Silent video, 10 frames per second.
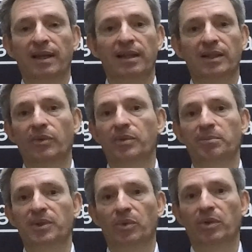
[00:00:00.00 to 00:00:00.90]
and lo and
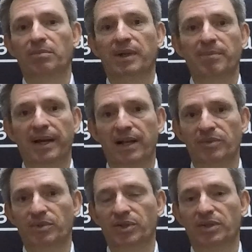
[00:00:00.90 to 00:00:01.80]
behold, my
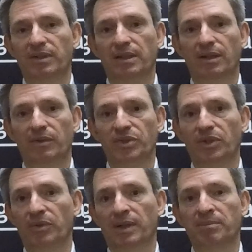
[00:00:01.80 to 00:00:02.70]
password
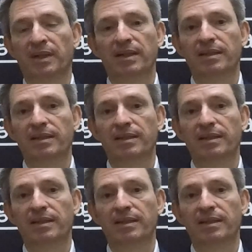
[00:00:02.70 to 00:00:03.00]
showed up.